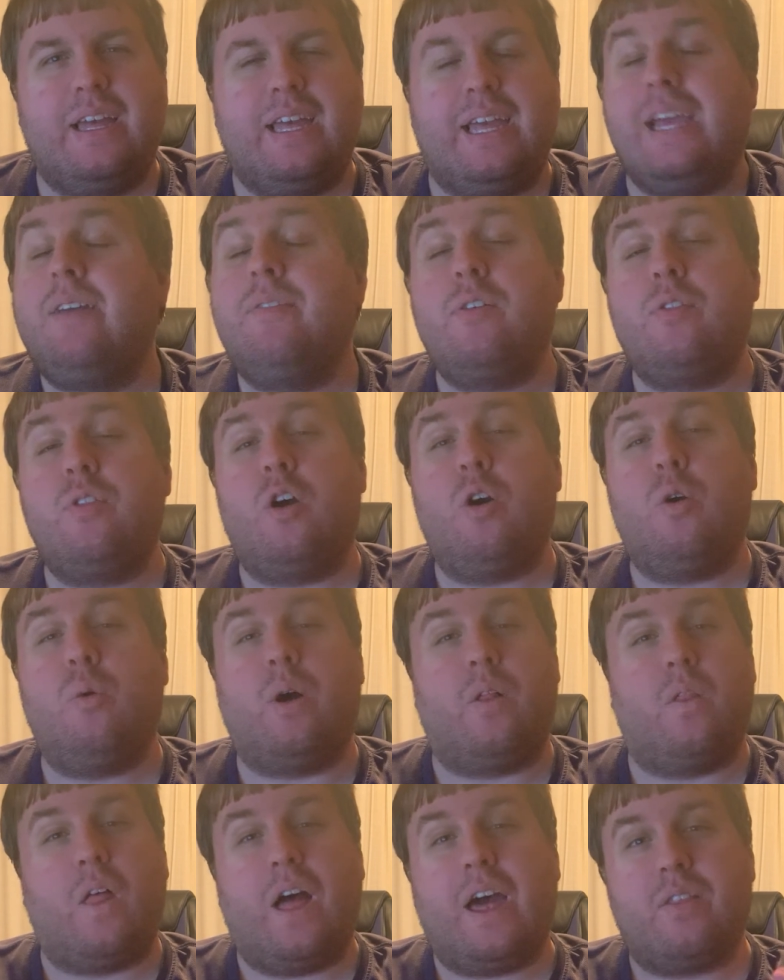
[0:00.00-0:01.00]
Even though
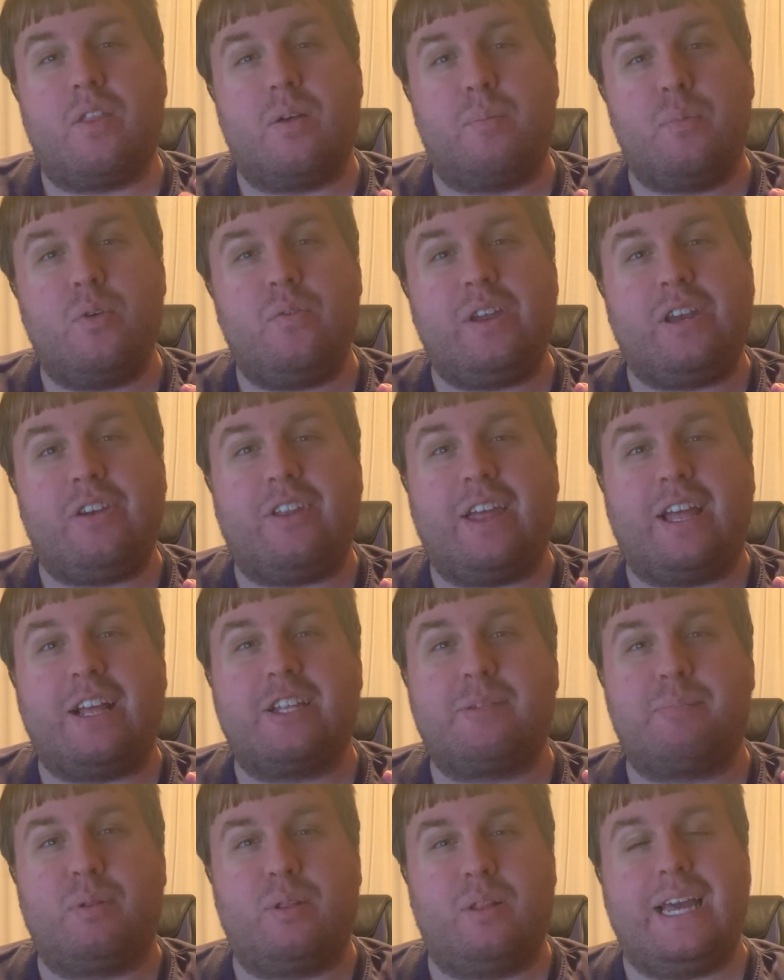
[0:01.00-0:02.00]
a lot of the movie takes
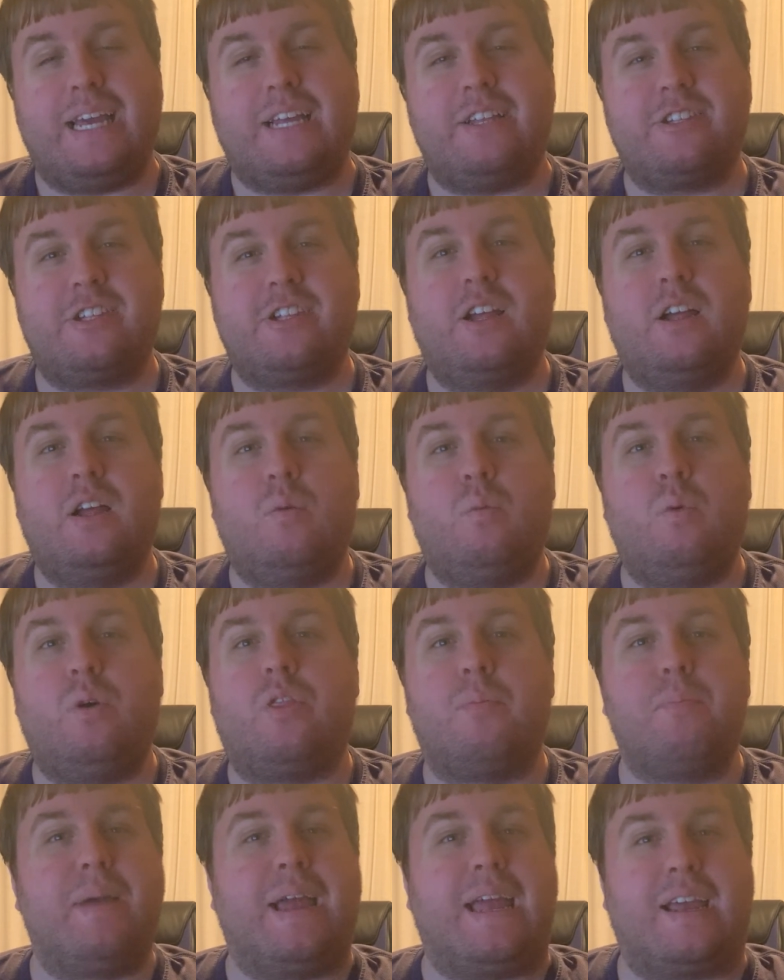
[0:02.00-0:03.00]
place with
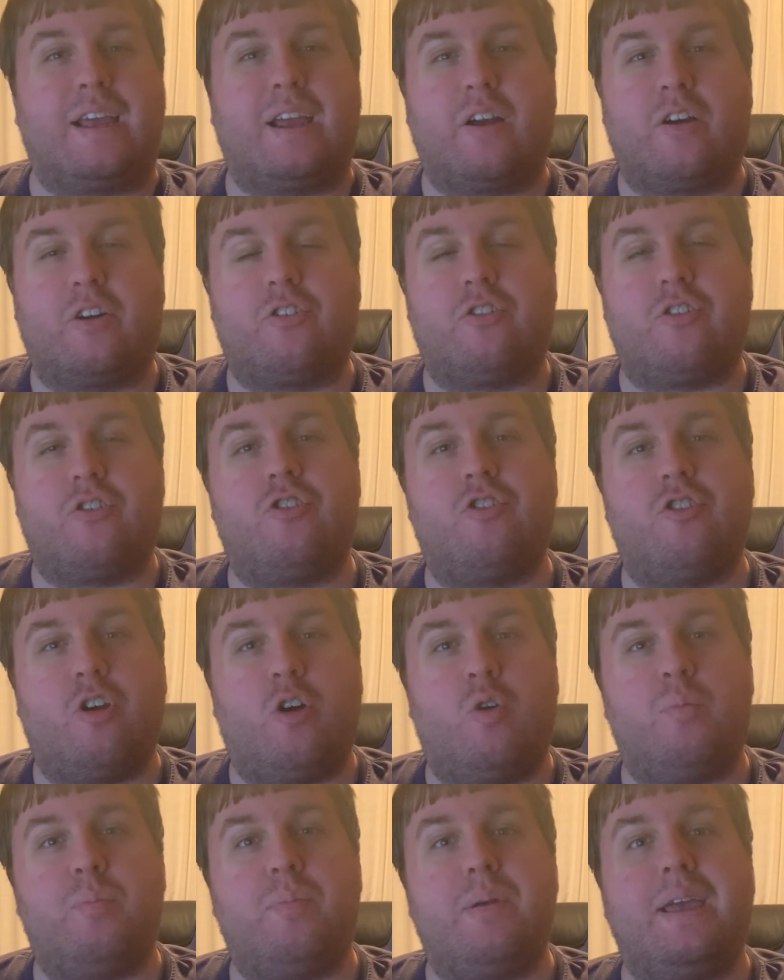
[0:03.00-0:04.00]
main character
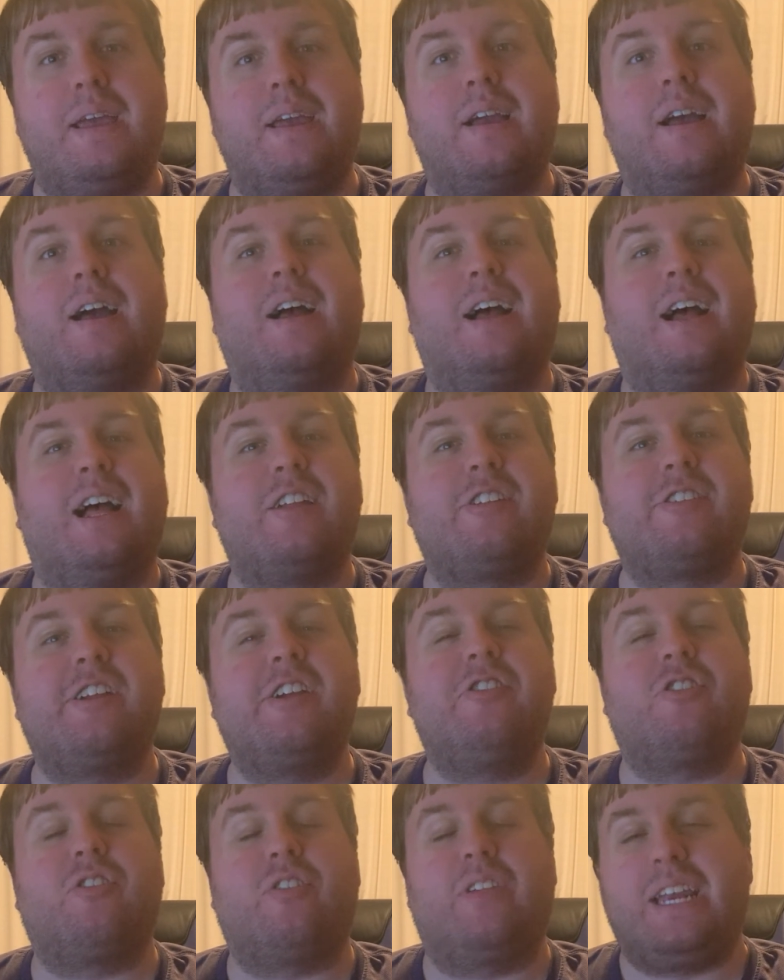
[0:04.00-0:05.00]
Joe being
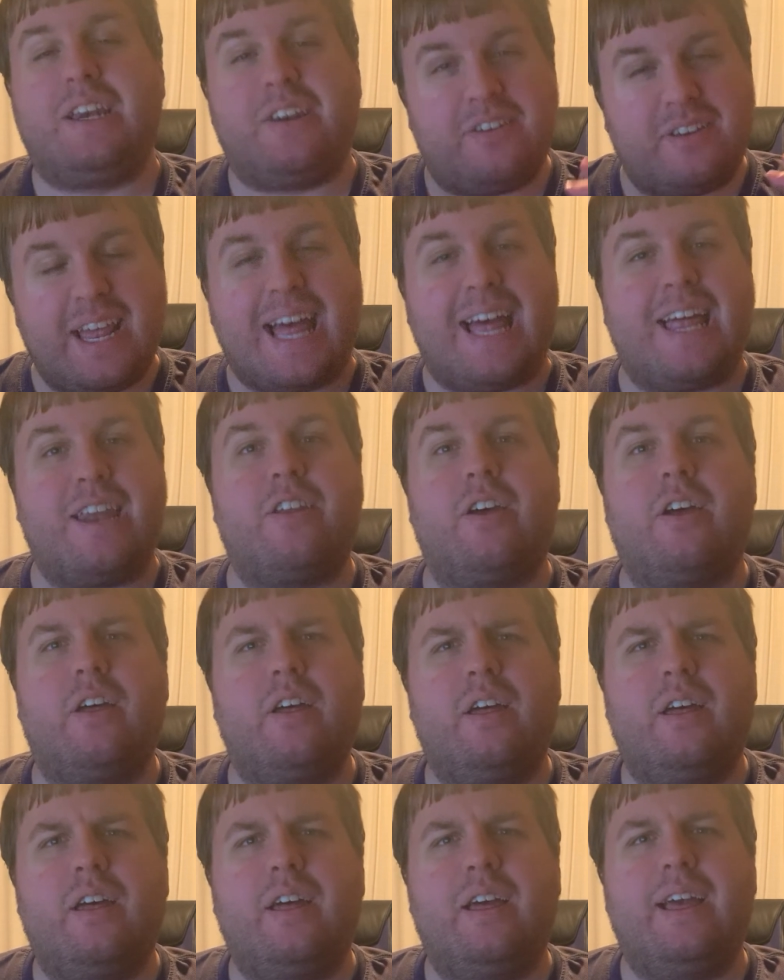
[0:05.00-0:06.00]
essentially dead,
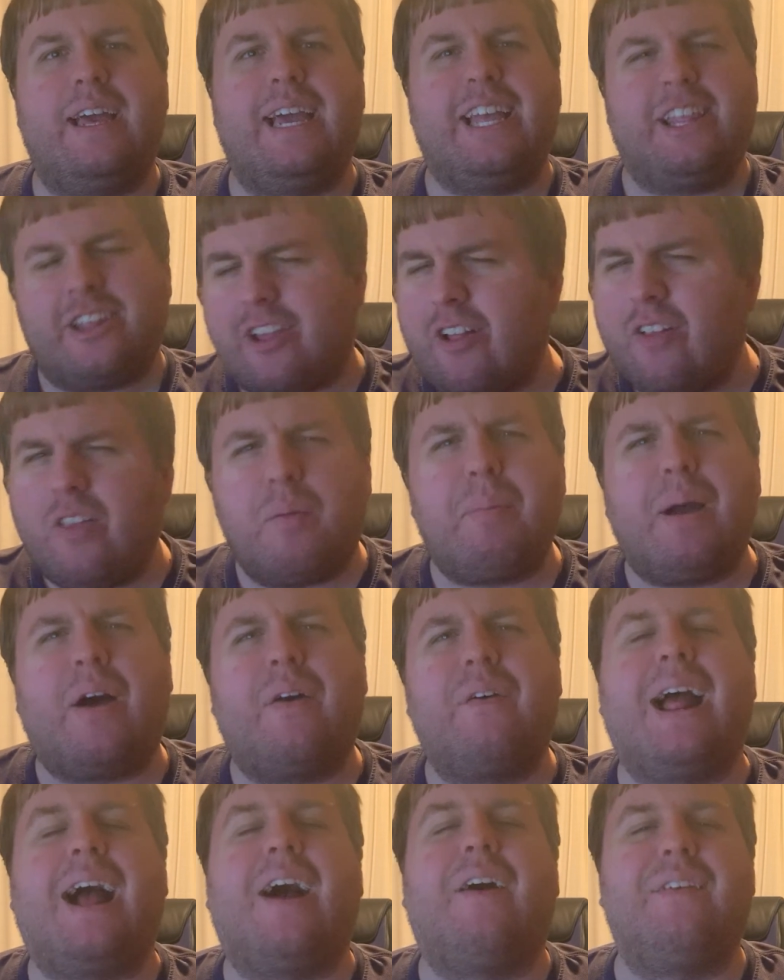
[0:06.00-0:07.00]
it's all
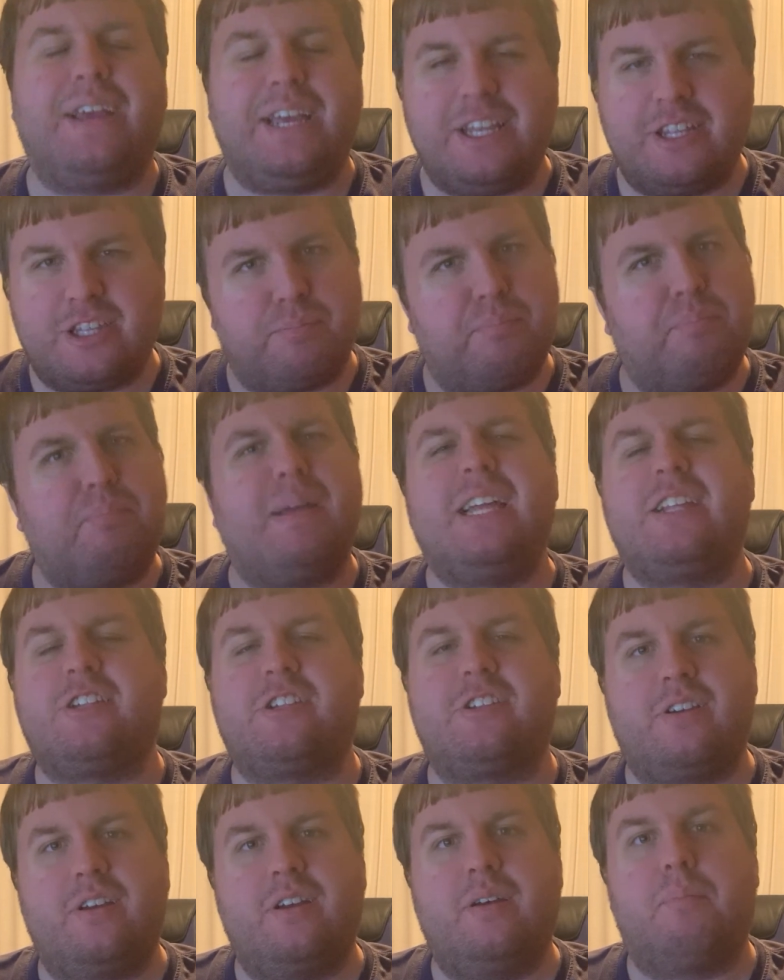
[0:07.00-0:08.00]
about how he's
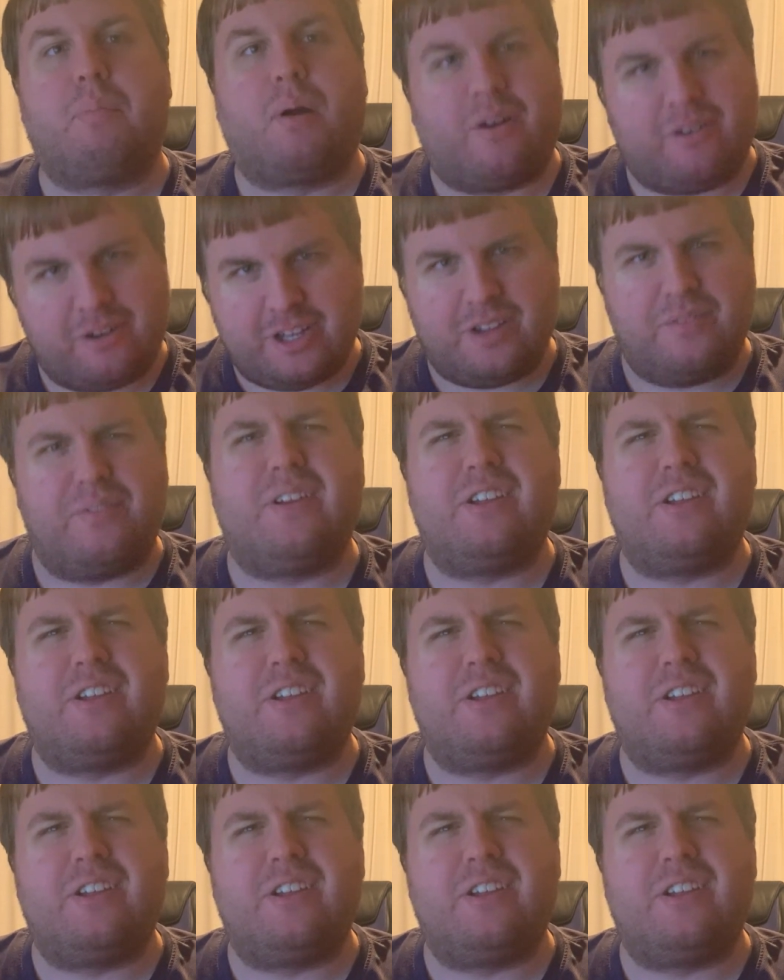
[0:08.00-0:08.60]
missed parts of his